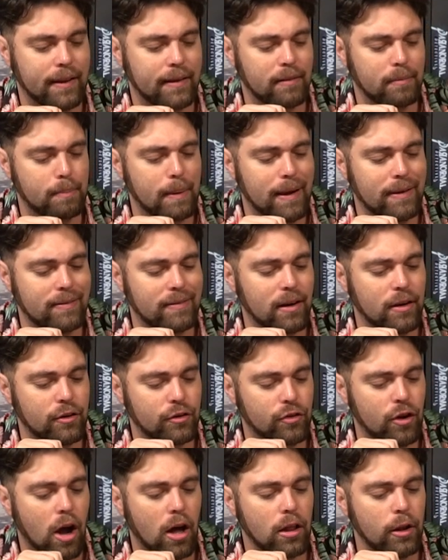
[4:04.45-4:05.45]
It's based
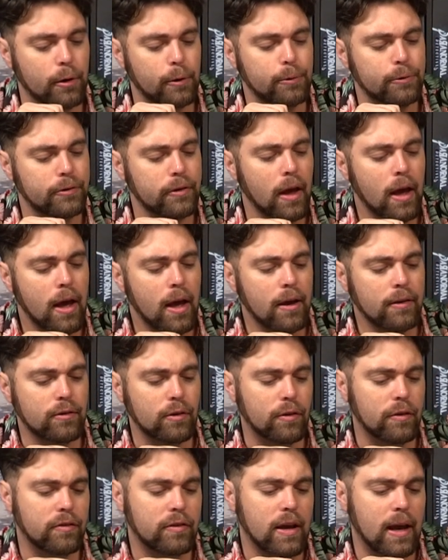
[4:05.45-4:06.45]
on dollars.
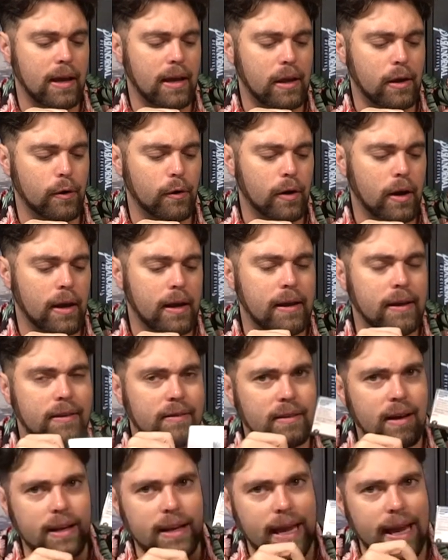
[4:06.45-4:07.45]
So this guy here,
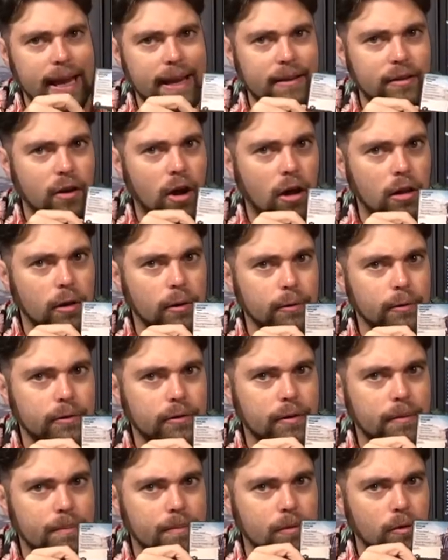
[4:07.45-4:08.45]
he's got
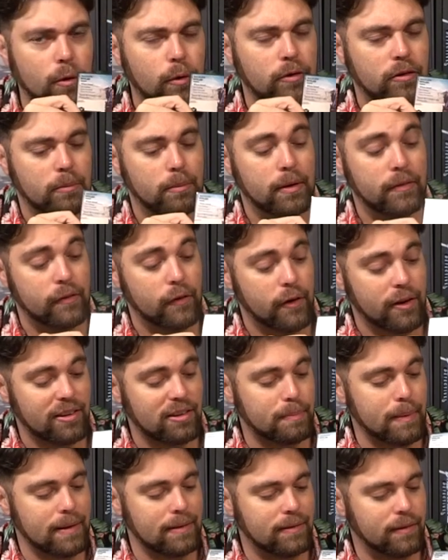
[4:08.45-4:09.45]
$8. So he's gonna be very
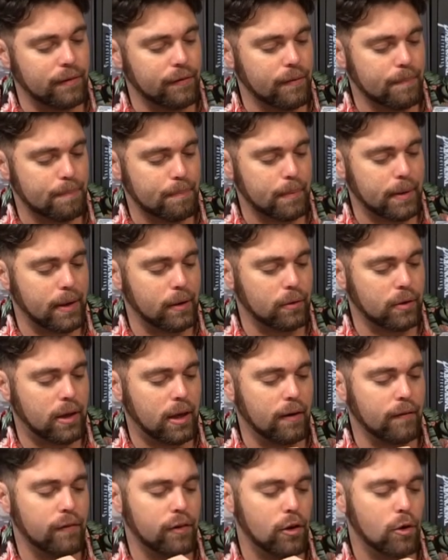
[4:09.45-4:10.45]
expensive, but he'll
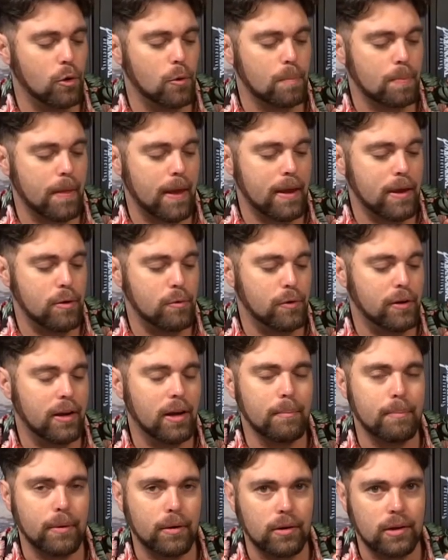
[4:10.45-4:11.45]
give you a unique
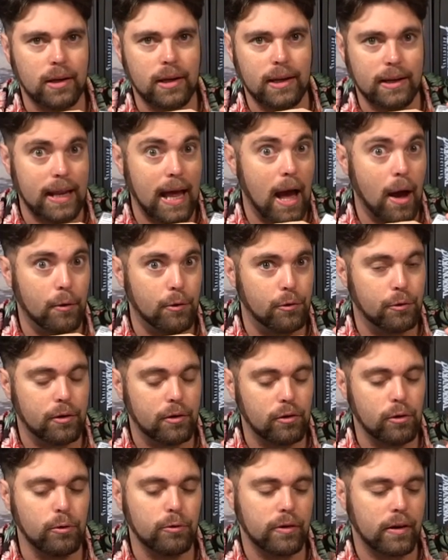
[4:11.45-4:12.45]
ability and how you
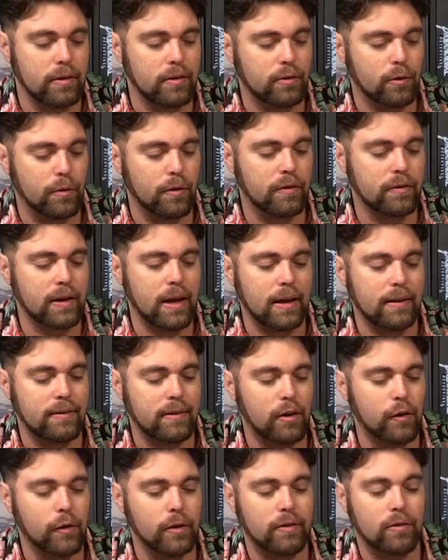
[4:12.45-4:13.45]
can use it. So in this case
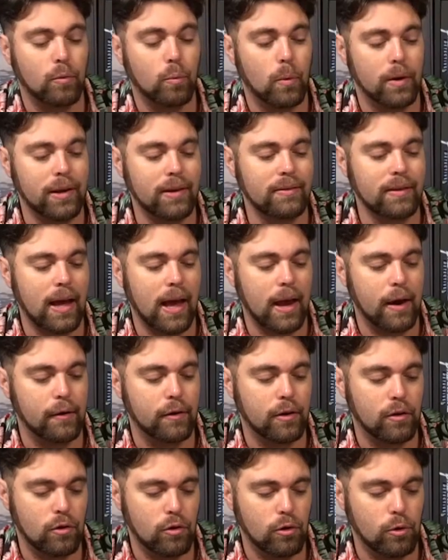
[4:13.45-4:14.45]
here, it's when he's
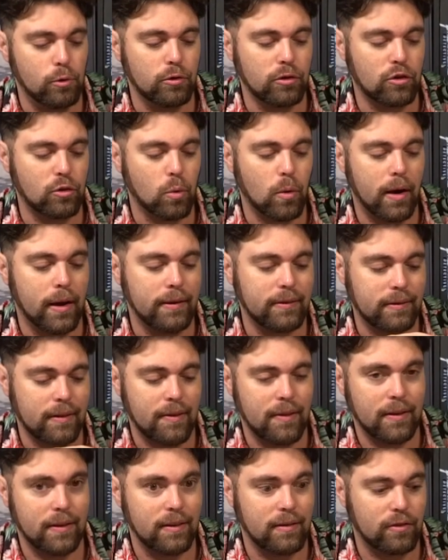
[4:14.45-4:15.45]
hired, use it twice,
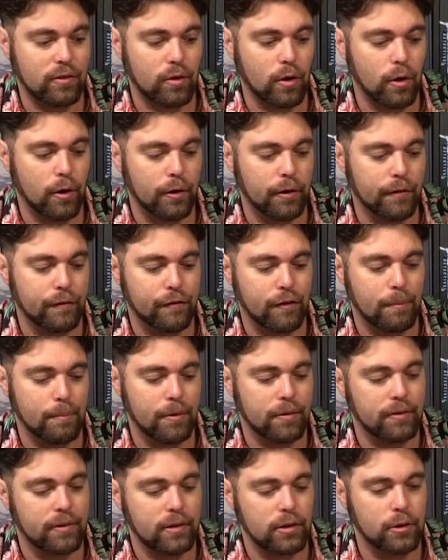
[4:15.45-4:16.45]
and then discard from
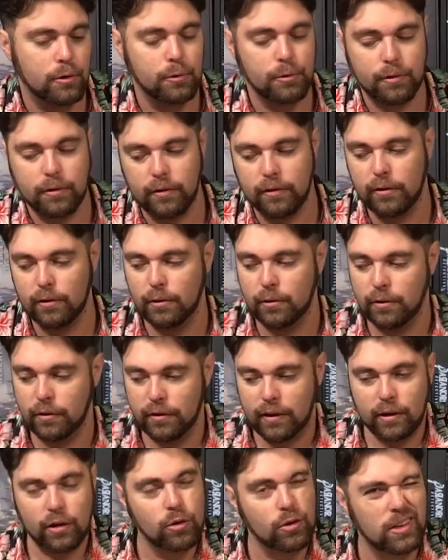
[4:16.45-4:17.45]
the saloon. The saloon is
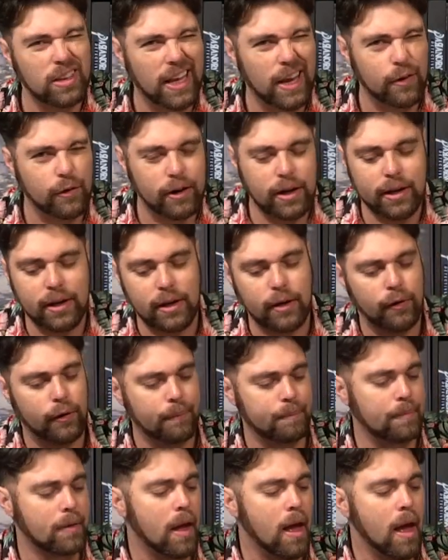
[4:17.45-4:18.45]
like your little area here.